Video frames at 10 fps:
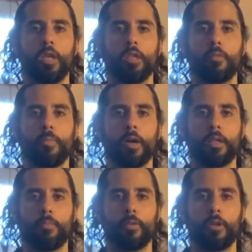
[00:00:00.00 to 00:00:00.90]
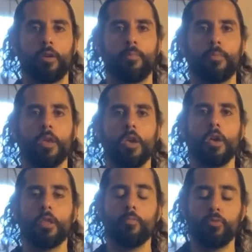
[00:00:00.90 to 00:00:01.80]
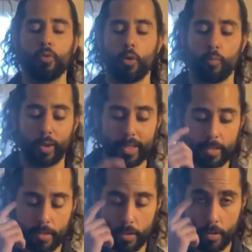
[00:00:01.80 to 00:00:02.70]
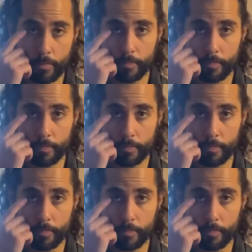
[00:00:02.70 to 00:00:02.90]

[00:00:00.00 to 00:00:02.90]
is possible there. Let's move to our wrists.